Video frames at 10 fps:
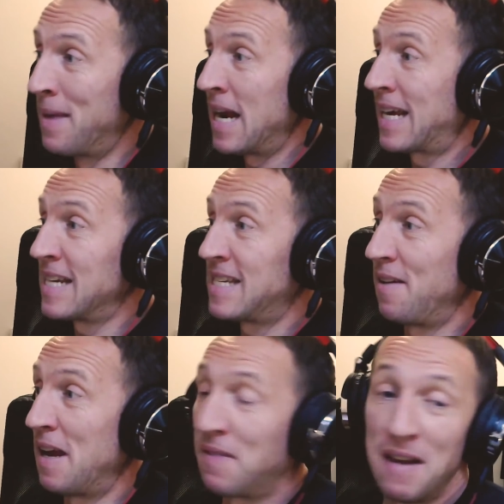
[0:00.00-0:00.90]
mean, I guess
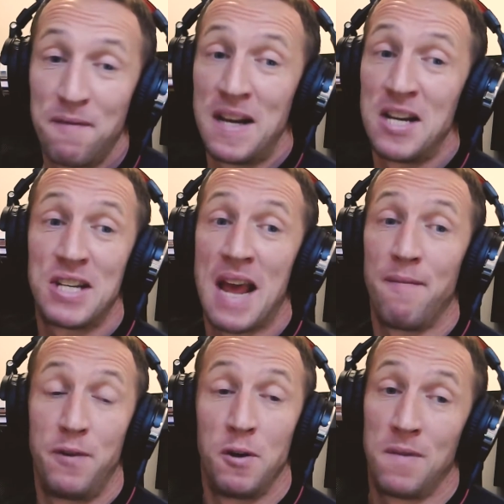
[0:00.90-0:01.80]
if they'd finished
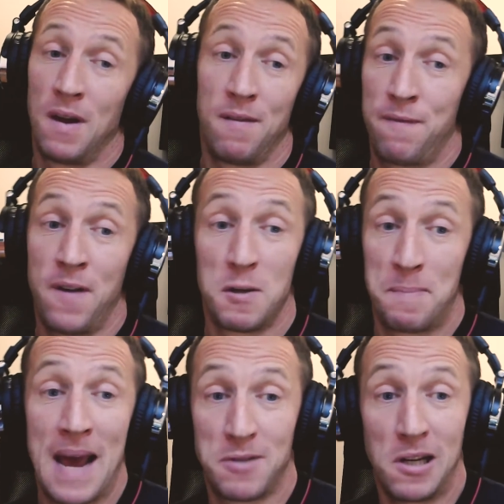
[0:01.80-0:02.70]
10th, you'd first
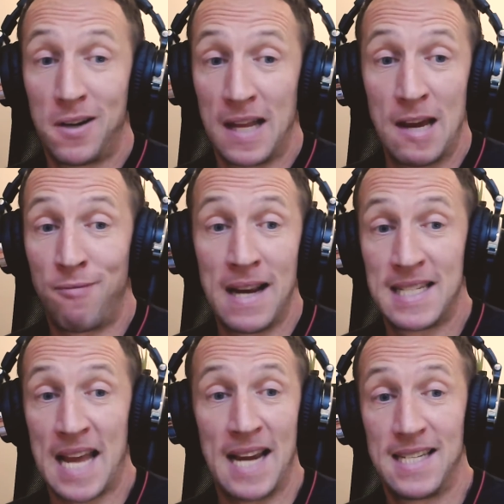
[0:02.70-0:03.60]
be able to look at their
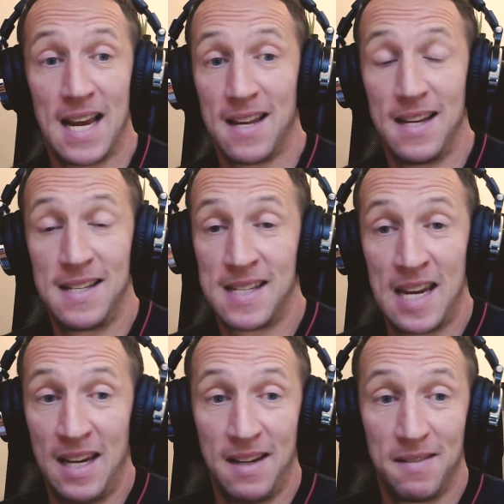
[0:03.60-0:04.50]
race data and
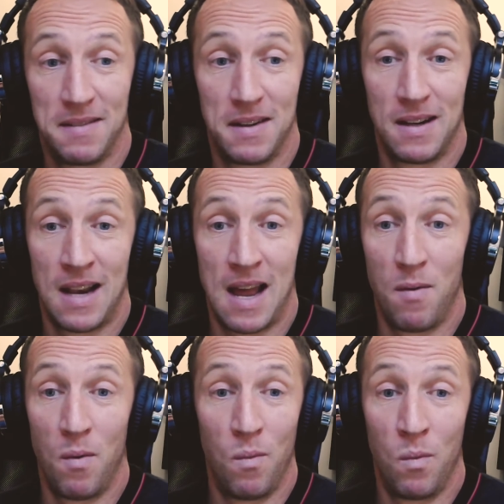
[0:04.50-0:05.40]
see, like,
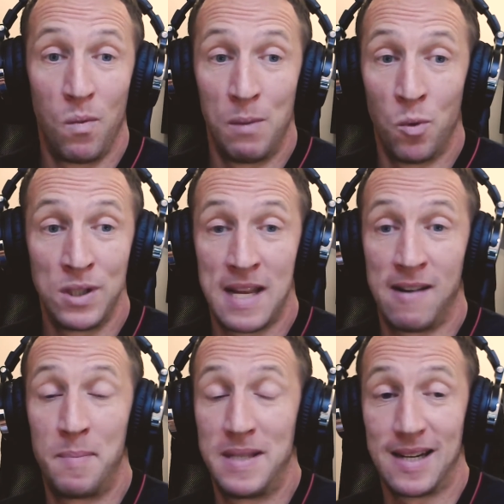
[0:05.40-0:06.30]
was
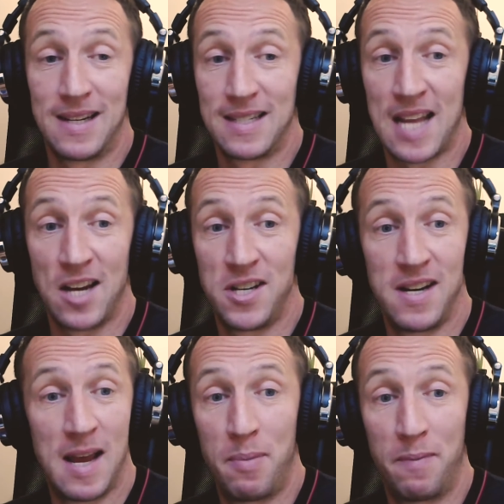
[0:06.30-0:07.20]
there a particular
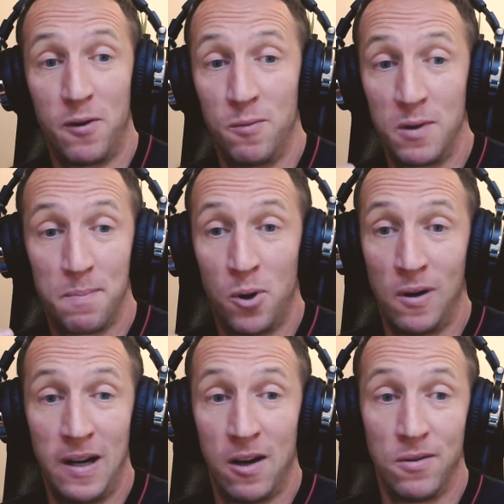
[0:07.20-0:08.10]
station they performed
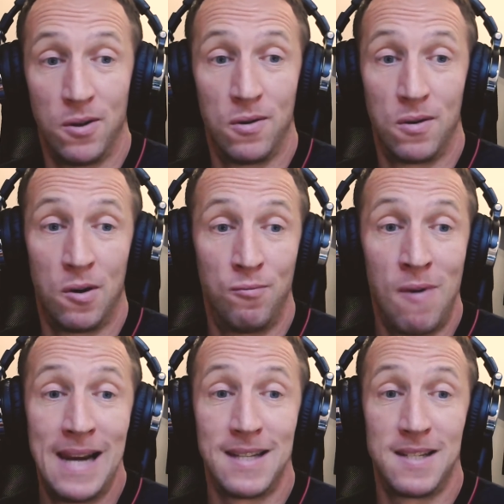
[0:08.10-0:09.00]
poorly on or
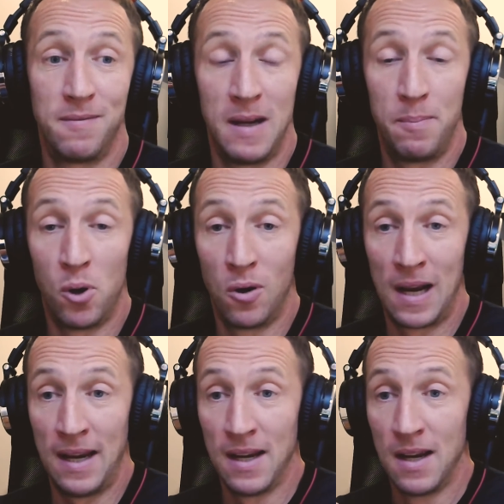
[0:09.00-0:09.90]
relatively
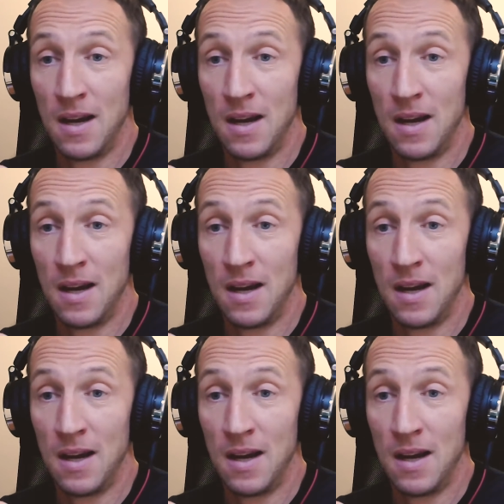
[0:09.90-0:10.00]
poorly,